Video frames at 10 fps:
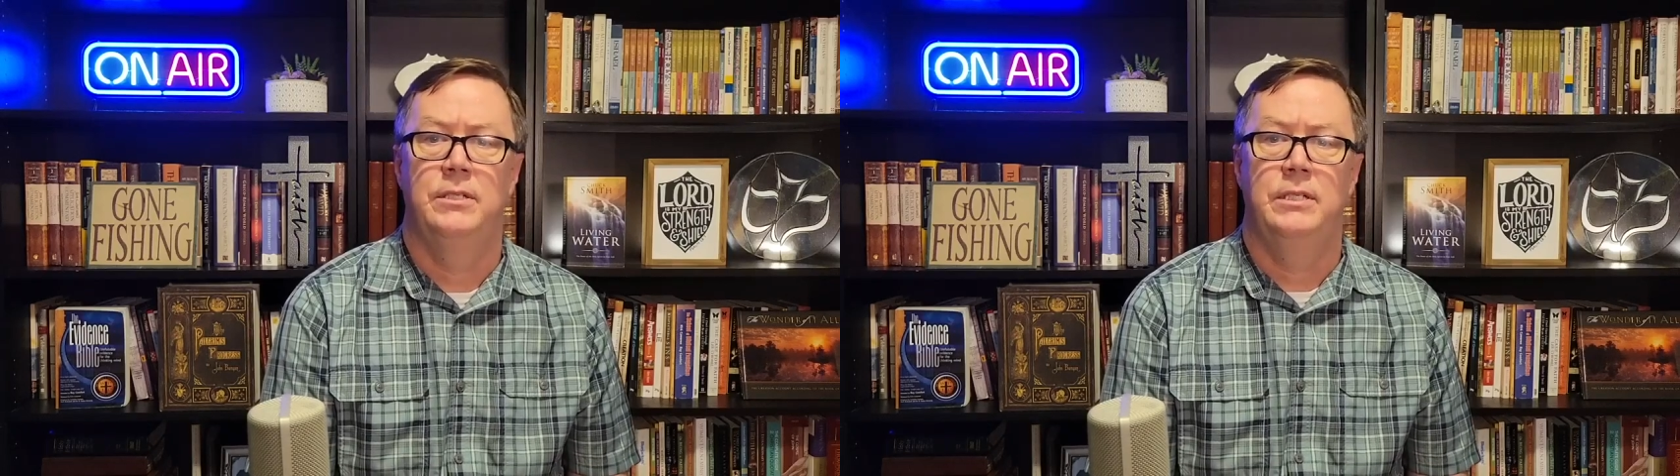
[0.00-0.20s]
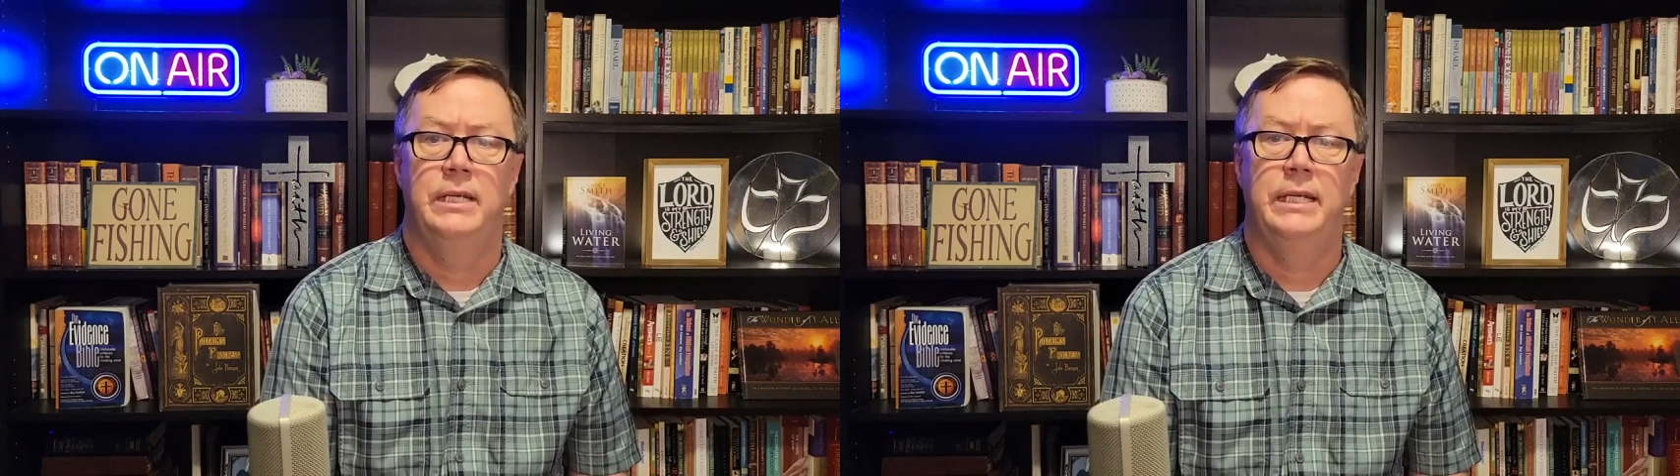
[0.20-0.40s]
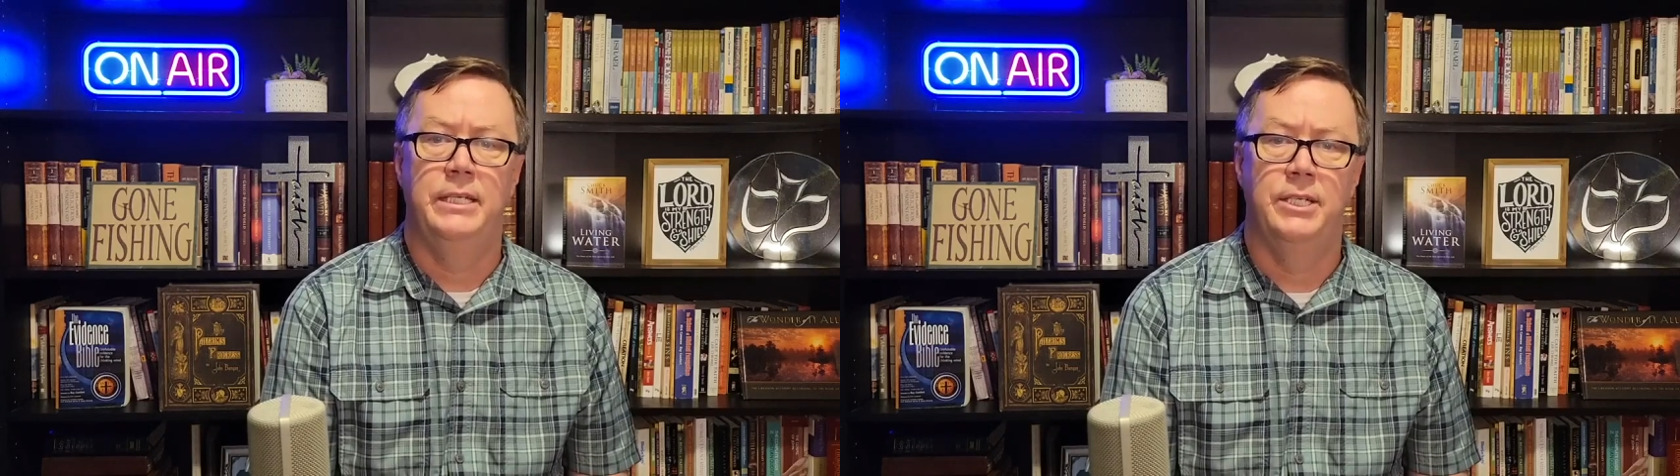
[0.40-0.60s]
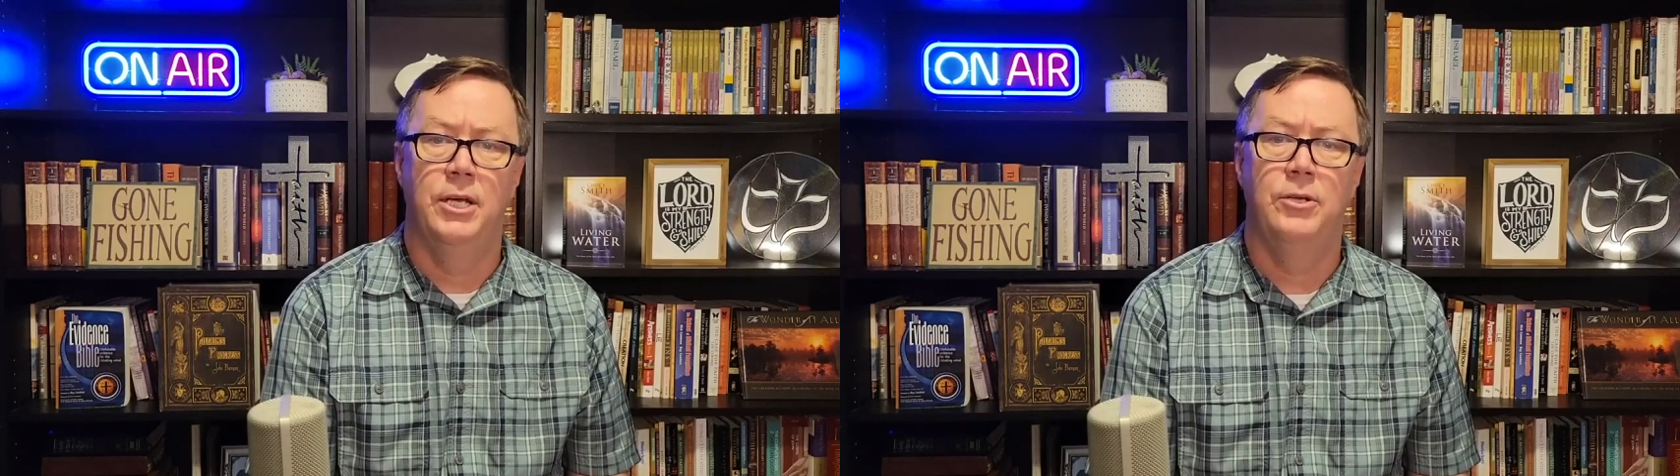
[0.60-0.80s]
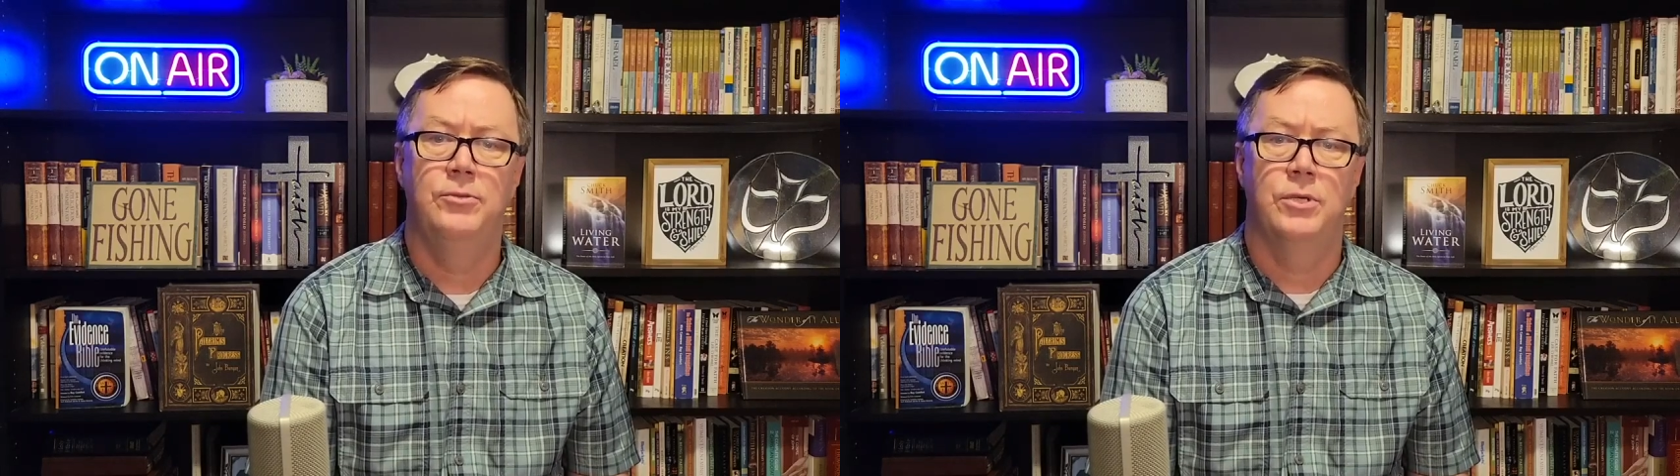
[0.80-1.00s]
He
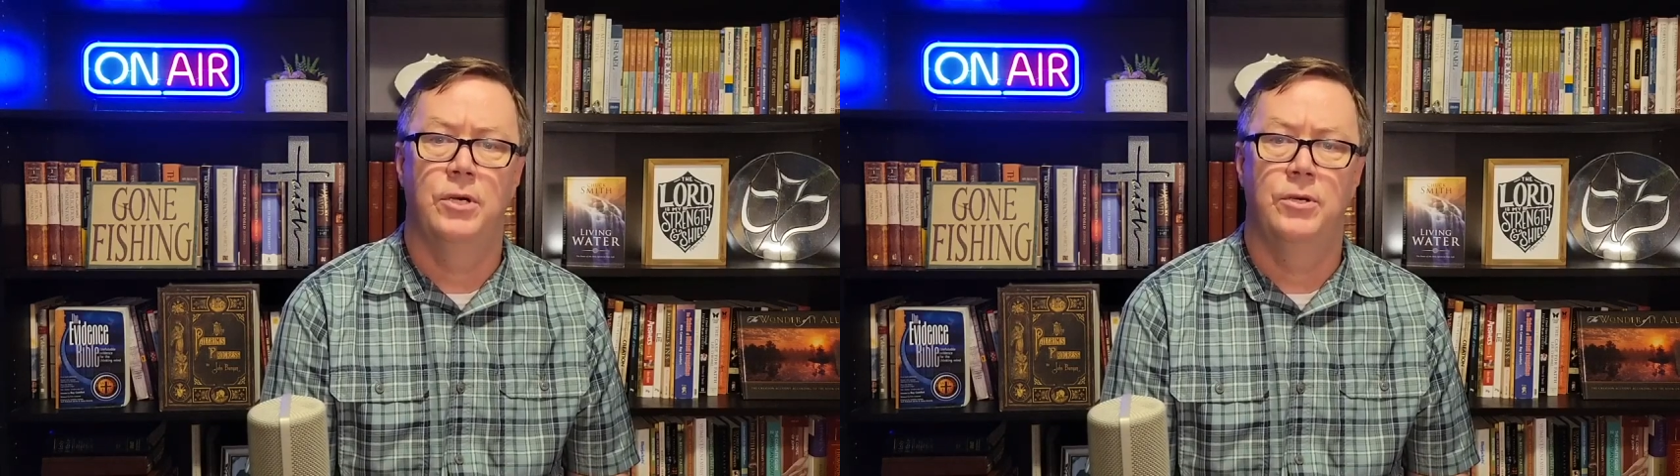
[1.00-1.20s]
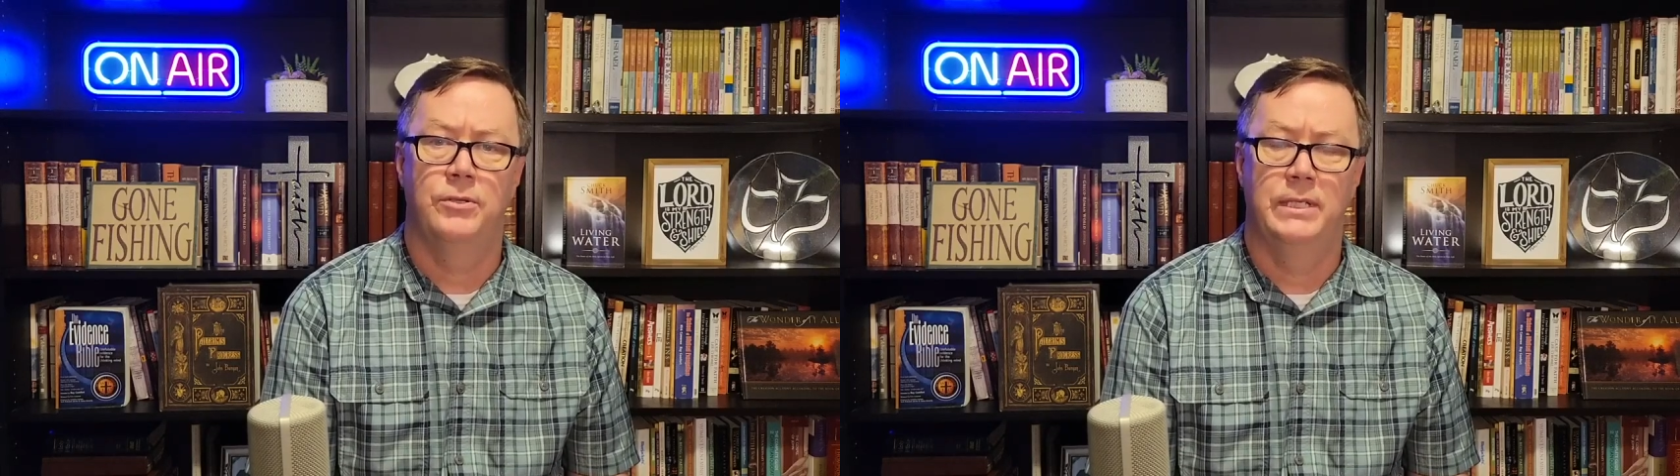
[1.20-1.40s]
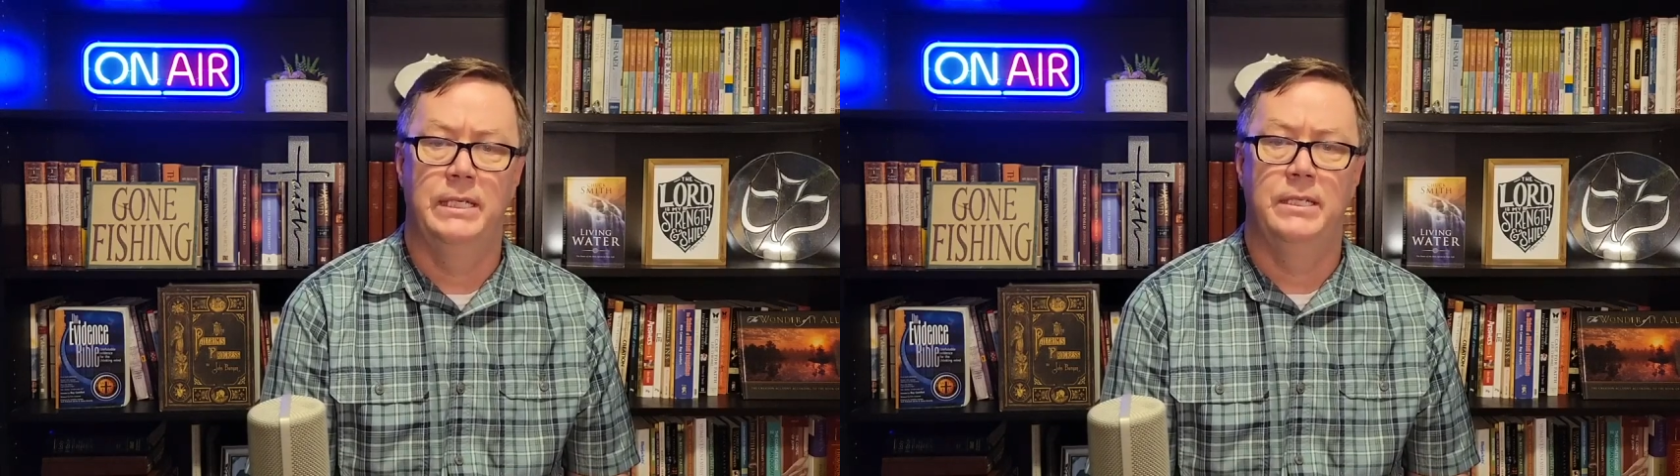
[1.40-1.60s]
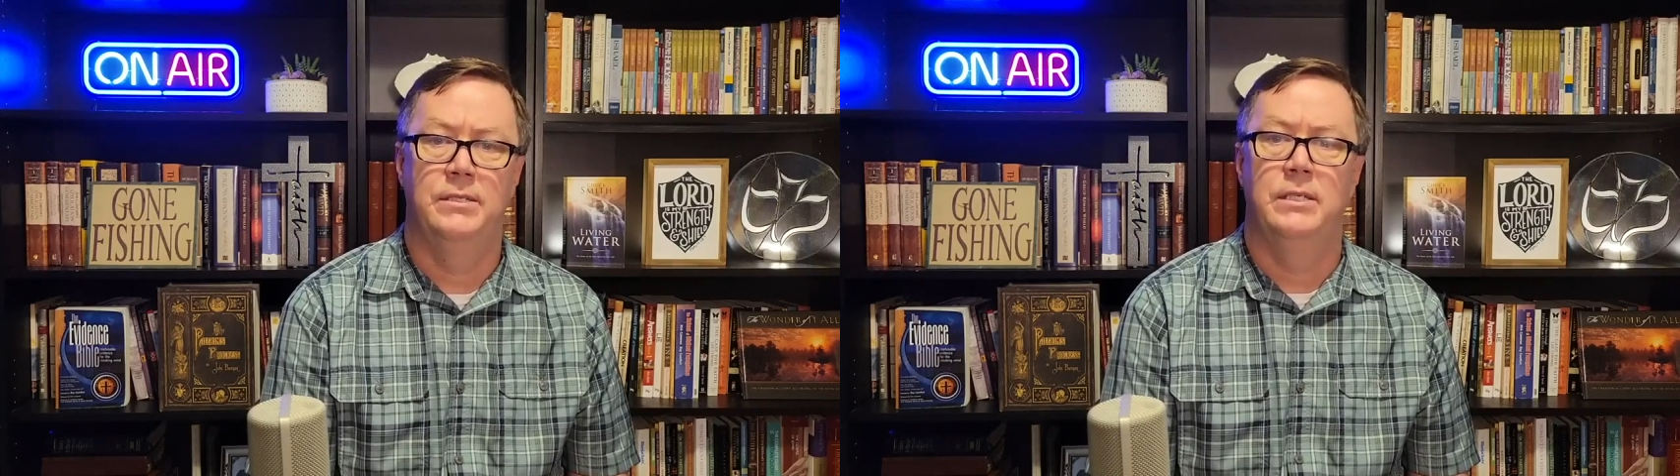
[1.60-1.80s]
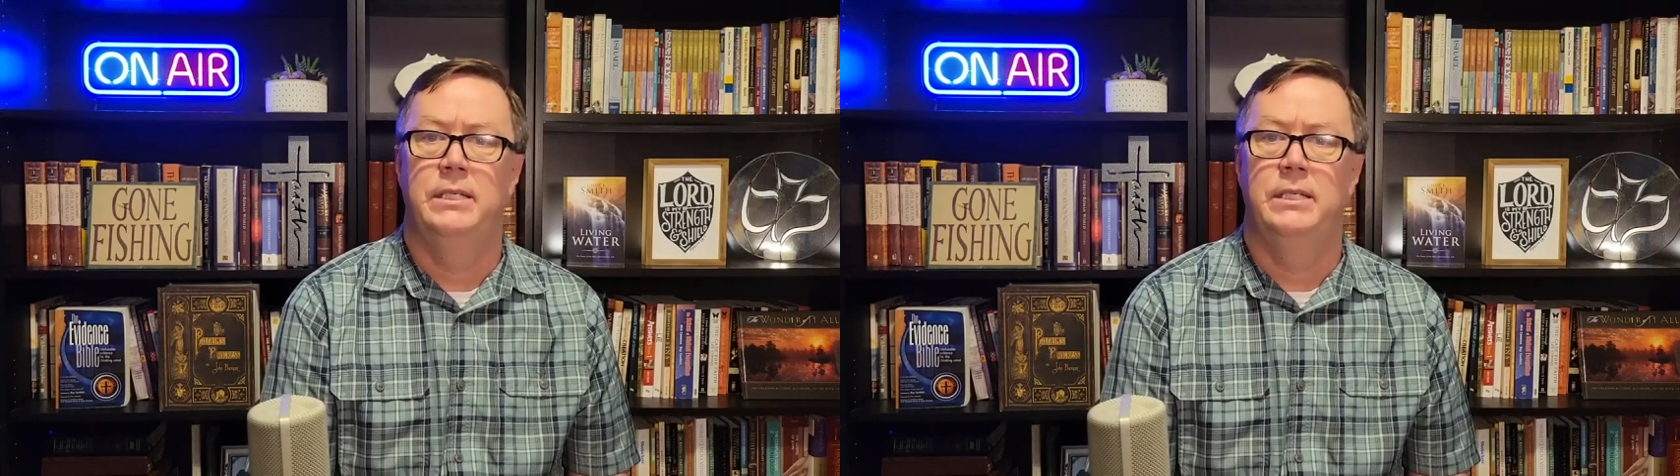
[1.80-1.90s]
knows all things